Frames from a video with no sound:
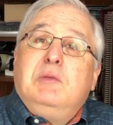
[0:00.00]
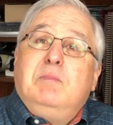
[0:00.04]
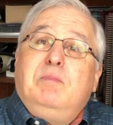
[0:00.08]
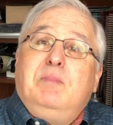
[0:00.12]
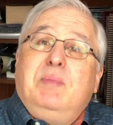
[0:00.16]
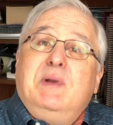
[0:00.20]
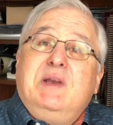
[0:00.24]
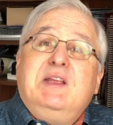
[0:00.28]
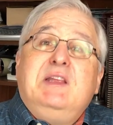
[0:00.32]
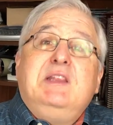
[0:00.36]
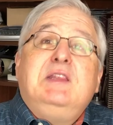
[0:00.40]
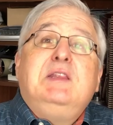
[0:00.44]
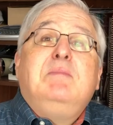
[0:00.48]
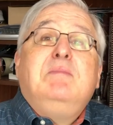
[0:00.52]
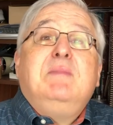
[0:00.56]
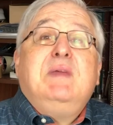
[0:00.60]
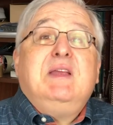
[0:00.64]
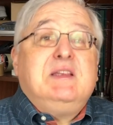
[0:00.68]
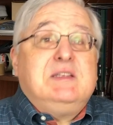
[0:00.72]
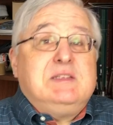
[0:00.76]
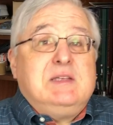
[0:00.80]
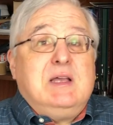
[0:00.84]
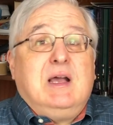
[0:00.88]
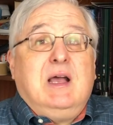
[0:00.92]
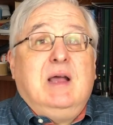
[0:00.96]
But in the
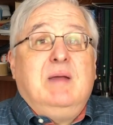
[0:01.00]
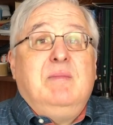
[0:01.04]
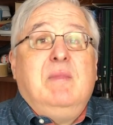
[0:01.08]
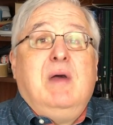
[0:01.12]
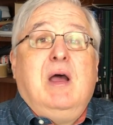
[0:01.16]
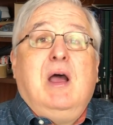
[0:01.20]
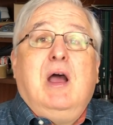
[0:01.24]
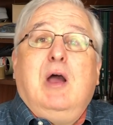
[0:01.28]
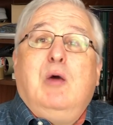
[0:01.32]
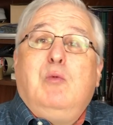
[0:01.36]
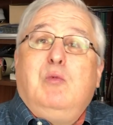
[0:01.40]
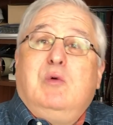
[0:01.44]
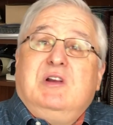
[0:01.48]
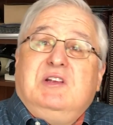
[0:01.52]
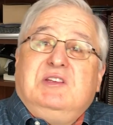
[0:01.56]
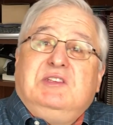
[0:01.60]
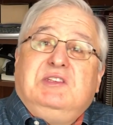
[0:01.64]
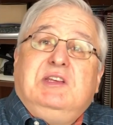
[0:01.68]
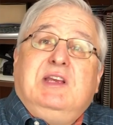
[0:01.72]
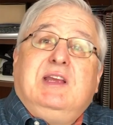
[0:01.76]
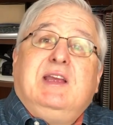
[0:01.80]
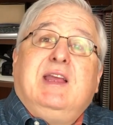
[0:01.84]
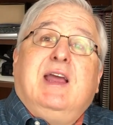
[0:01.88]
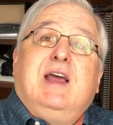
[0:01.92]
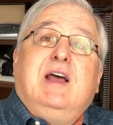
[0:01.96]
meantime, I want to
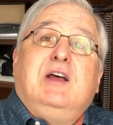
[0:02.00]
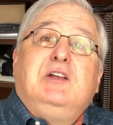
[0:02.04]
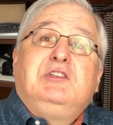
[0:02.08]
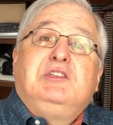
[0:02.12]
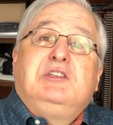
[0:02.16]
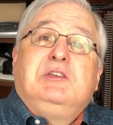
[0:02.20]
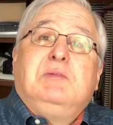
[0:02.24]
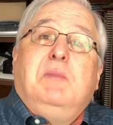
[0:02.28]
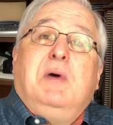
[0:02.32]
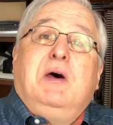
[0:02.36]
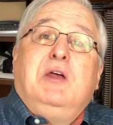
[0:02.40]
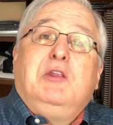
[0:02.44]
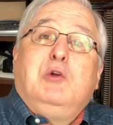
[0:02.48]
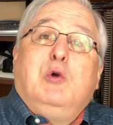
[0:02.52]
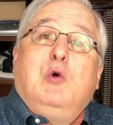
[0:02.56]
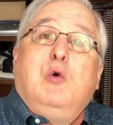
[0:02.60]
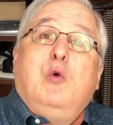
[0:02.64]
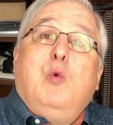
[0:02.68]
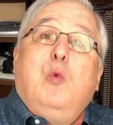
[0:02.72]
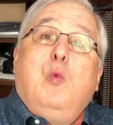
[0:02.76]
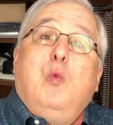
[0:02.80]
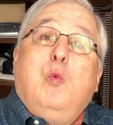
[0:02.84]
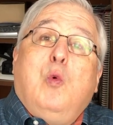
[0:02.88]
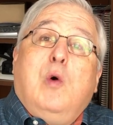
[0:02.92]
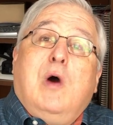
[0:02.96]
seek out some other
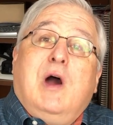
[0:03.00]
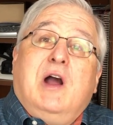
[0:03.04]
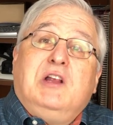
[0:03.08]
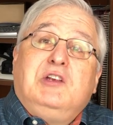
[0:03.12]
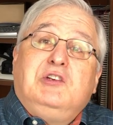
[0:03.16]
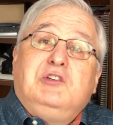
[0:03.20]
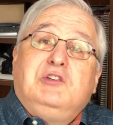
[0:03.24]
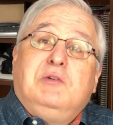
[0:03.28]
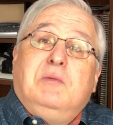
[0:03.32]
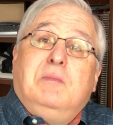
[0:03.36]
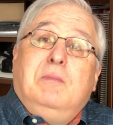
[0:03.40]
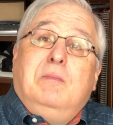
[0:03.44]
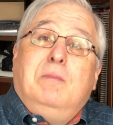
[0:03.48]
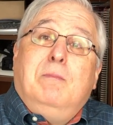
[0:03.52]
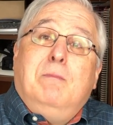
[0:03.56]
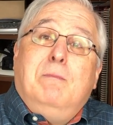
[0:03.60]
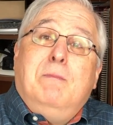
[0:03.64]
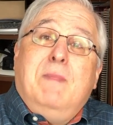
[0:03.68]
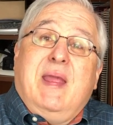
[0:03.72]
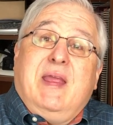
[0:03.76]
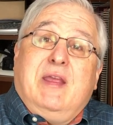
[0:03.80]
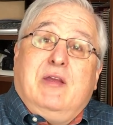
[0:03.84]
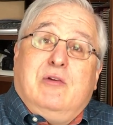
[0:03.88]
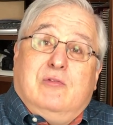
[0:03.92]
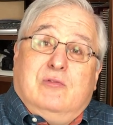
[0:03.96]

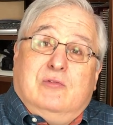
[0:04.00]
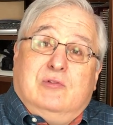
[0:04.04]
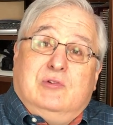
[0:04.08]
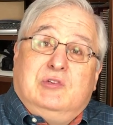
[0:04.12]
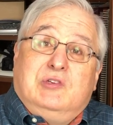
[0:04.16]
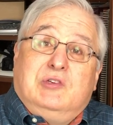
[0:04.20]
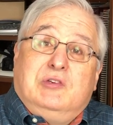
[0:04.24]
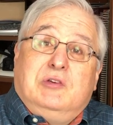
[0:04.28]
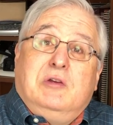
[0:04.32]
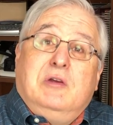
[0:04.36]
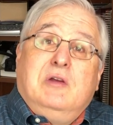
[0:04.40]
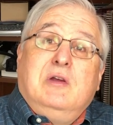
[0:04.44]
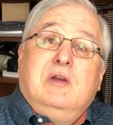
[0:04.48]
watchmakers.